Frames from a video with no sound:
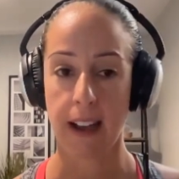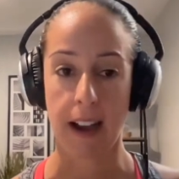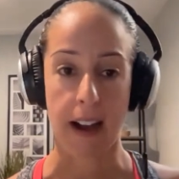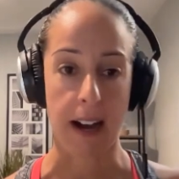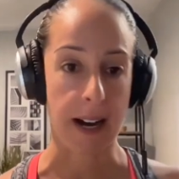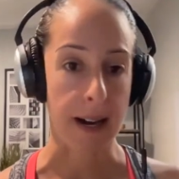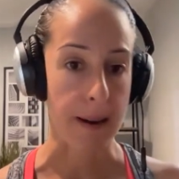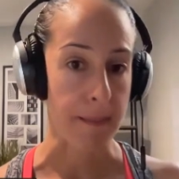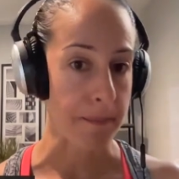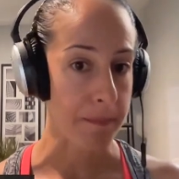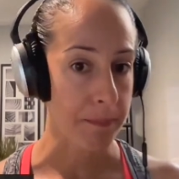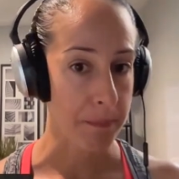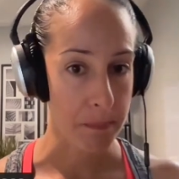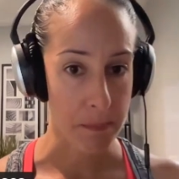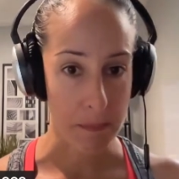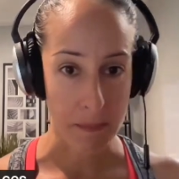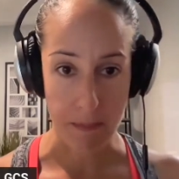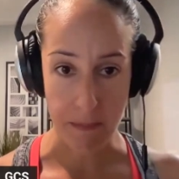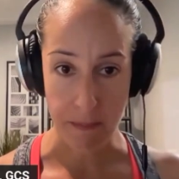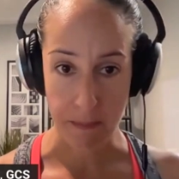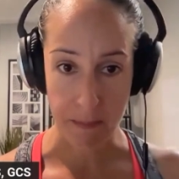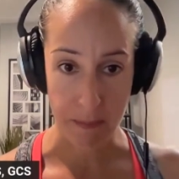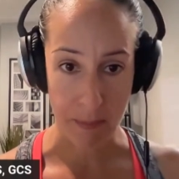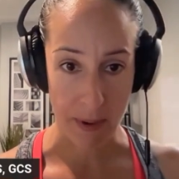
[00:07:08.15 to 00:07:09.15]

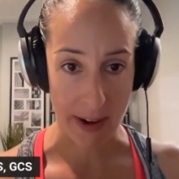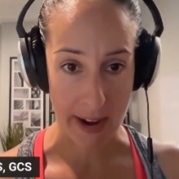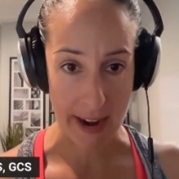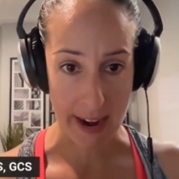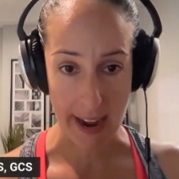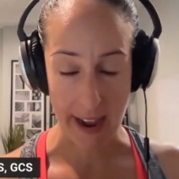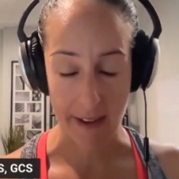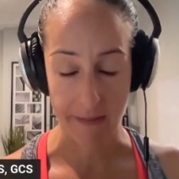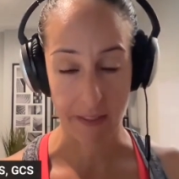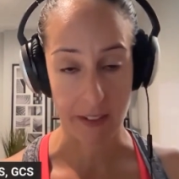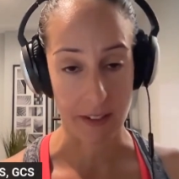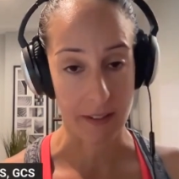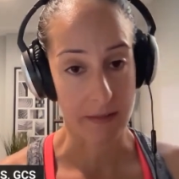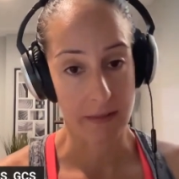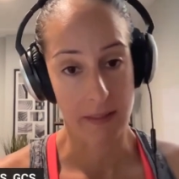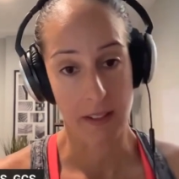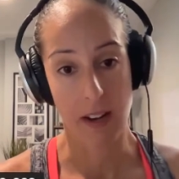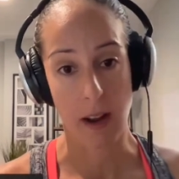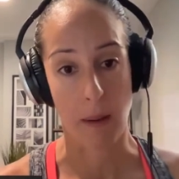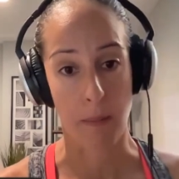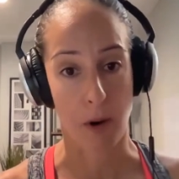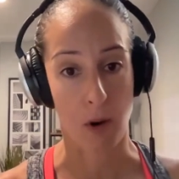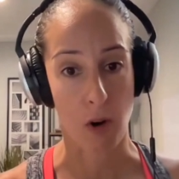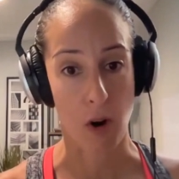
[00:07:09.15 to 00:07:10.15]
But I haven't
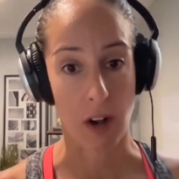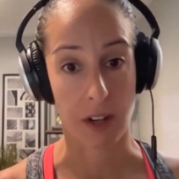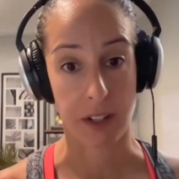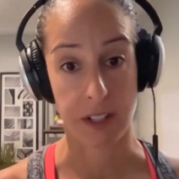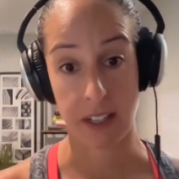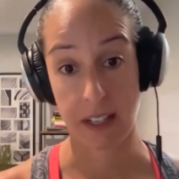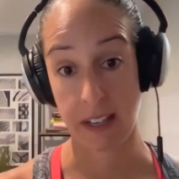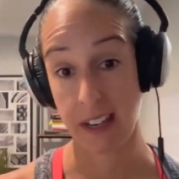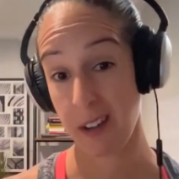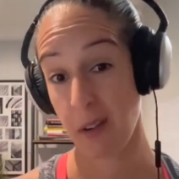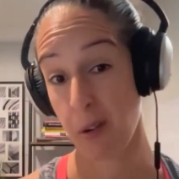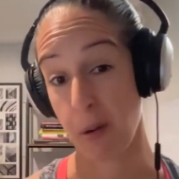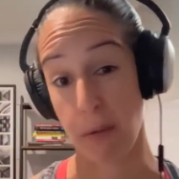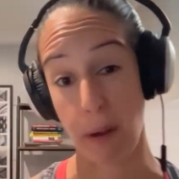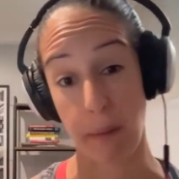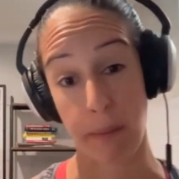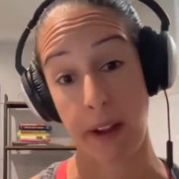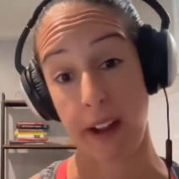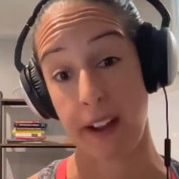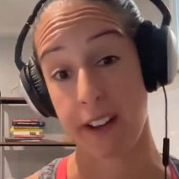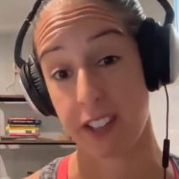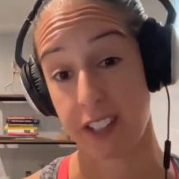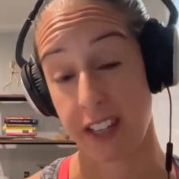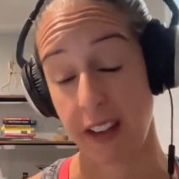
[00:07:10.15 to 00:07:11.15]
come across it yet, or
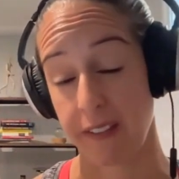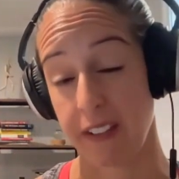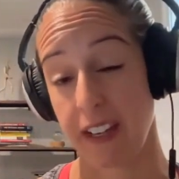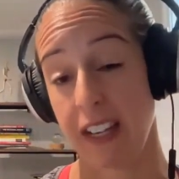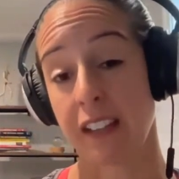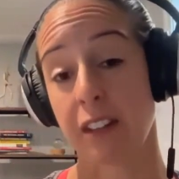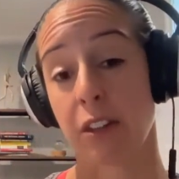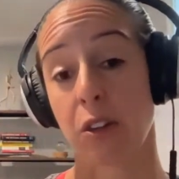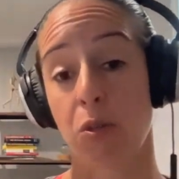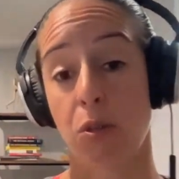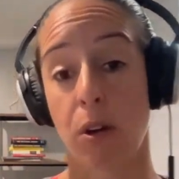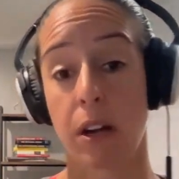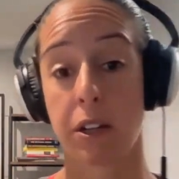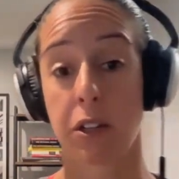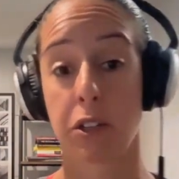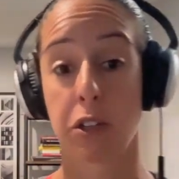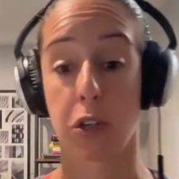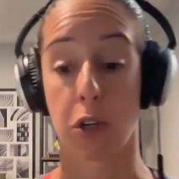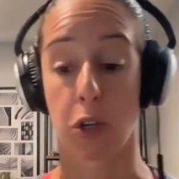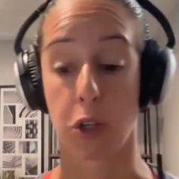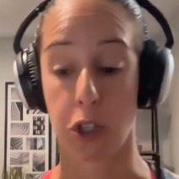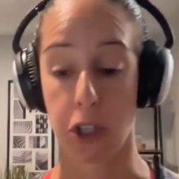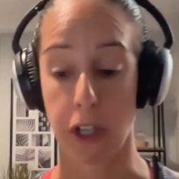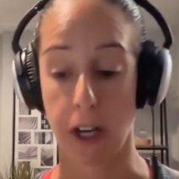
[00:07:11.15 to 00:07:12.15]
maybe I just haven't hit the right
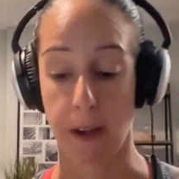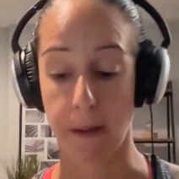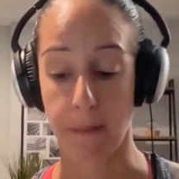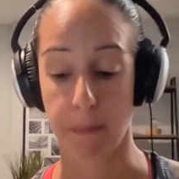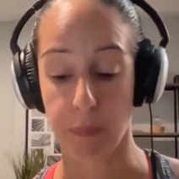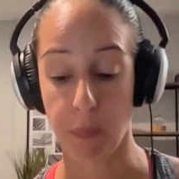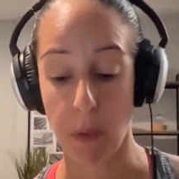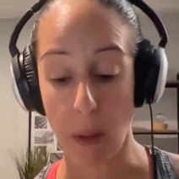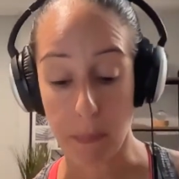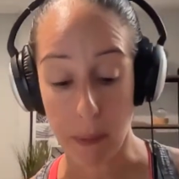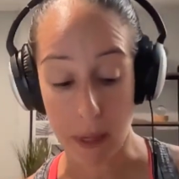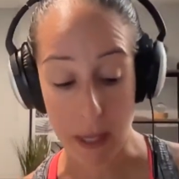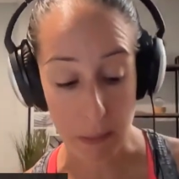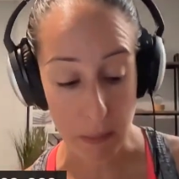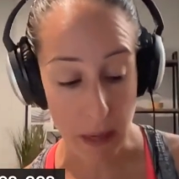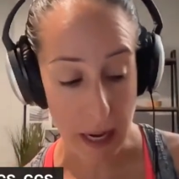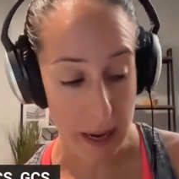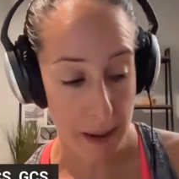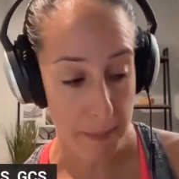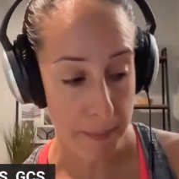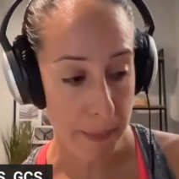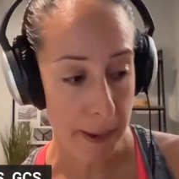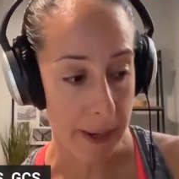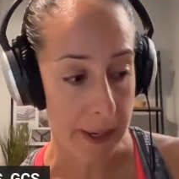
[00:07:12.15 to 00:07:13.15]
search yet. But in
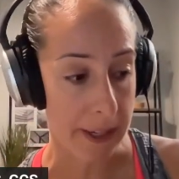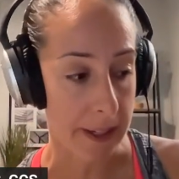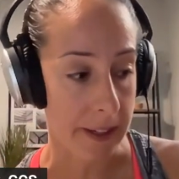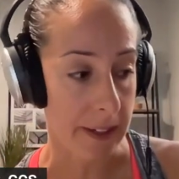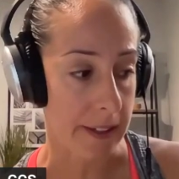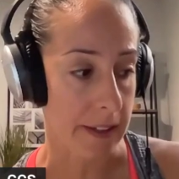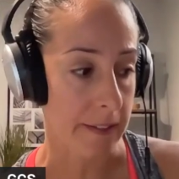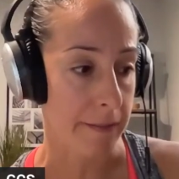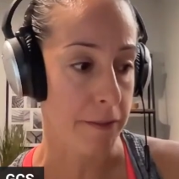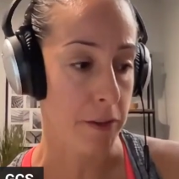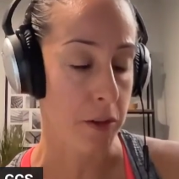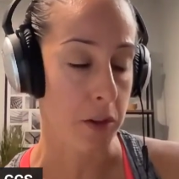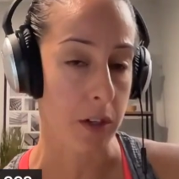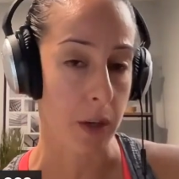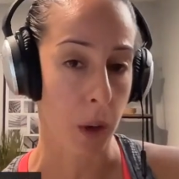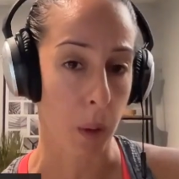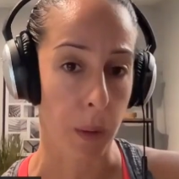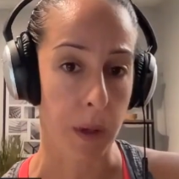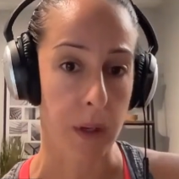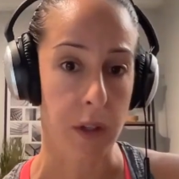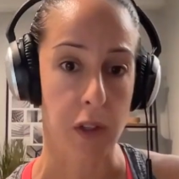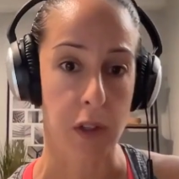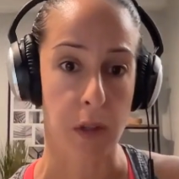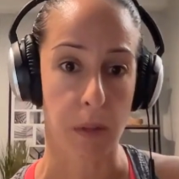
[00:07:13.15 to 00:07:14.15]
my opinion, if you're
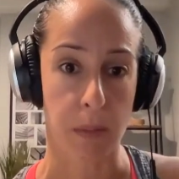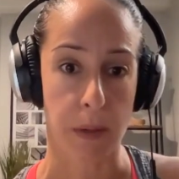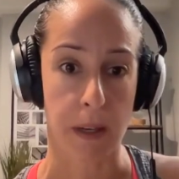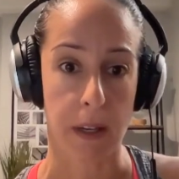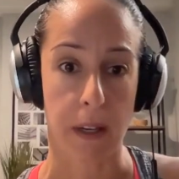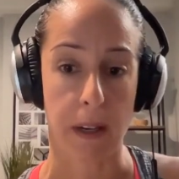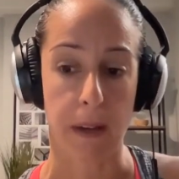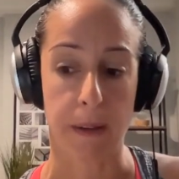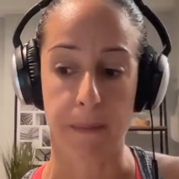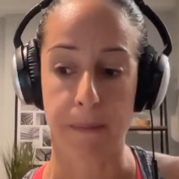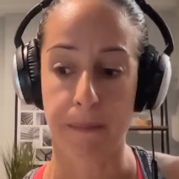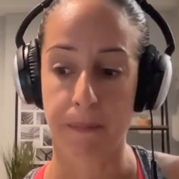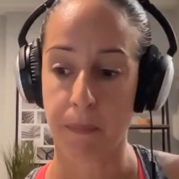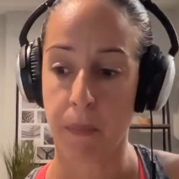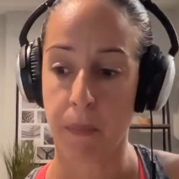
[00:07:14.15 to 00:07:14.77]
going to be